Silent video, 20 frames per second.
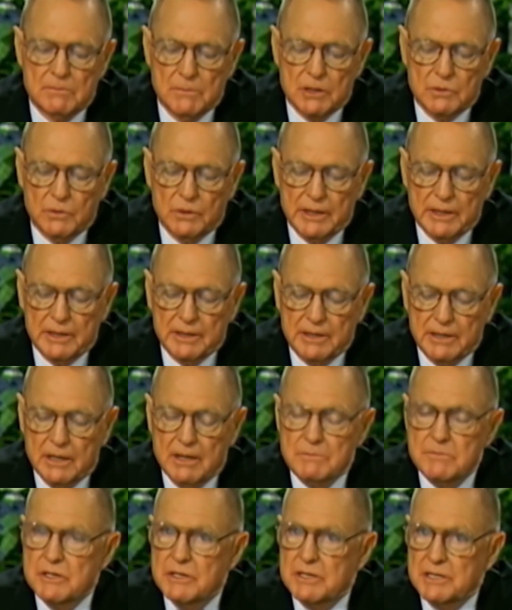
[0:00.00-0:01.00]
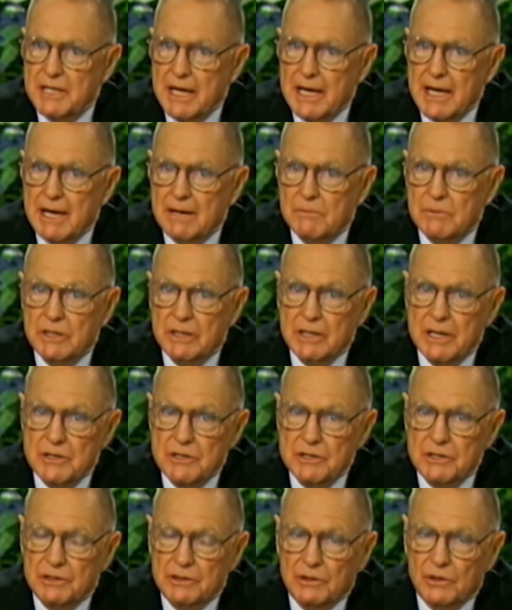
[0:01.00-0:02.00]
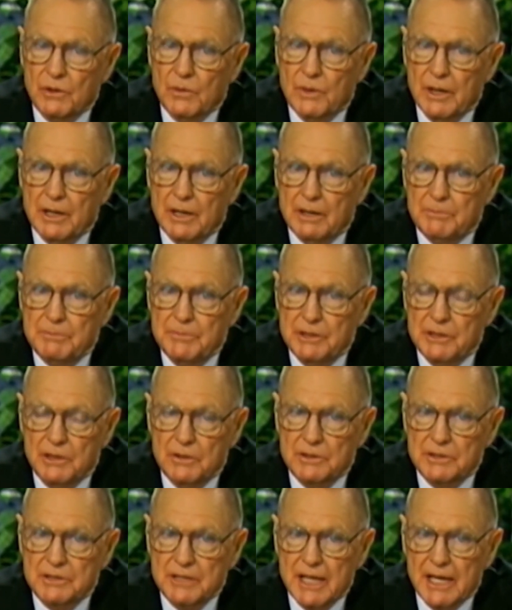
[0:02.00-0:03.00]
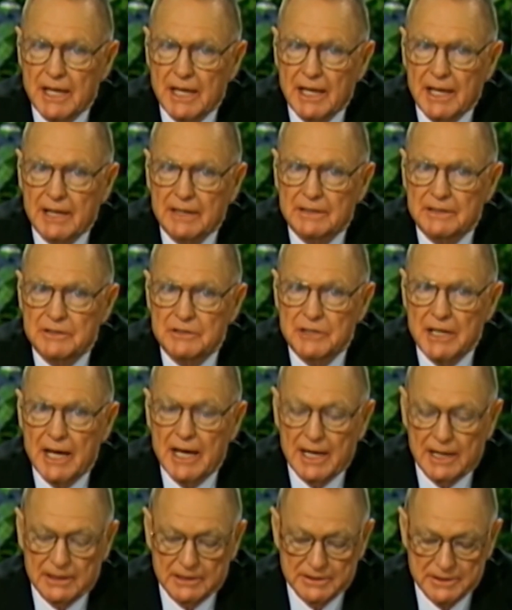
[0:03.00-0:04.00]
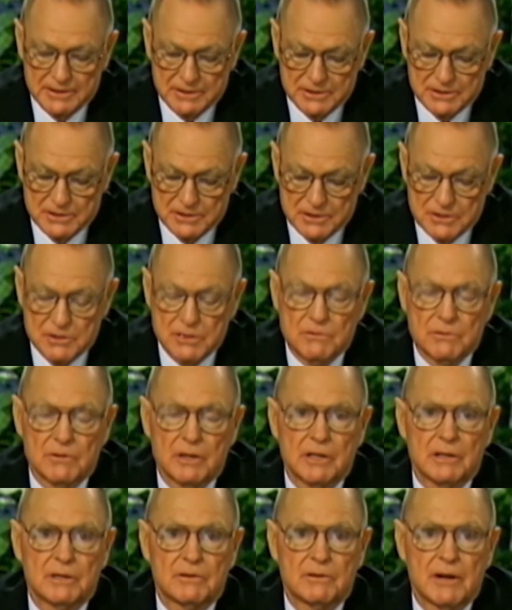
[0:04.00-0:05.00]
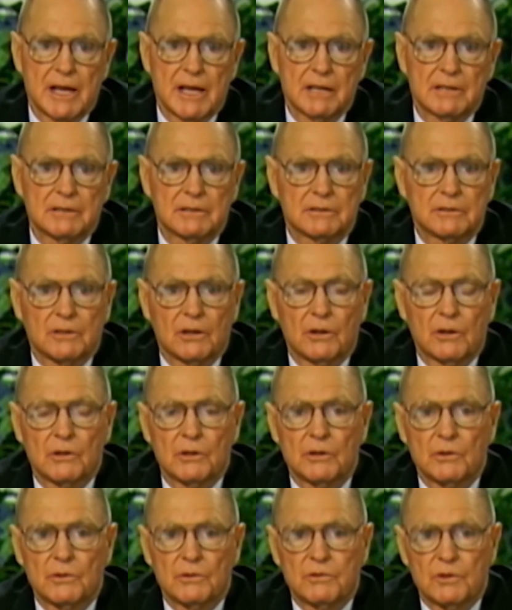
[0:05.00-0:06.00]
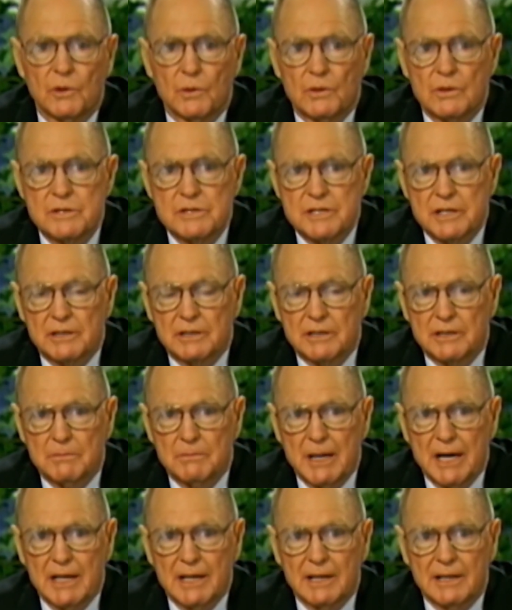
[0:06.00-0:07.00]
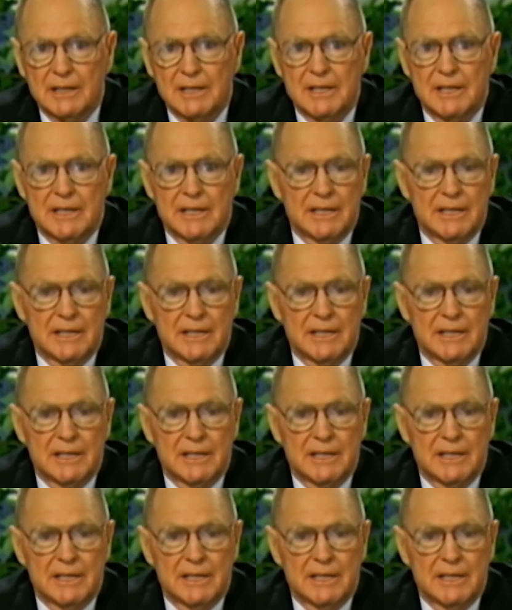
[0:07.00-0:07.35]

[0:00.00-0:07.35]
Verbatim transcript: But when it comes a time when they should grow up, you know, it's kind of like a child that's running around, crawling on the floor, and sucking a bottle.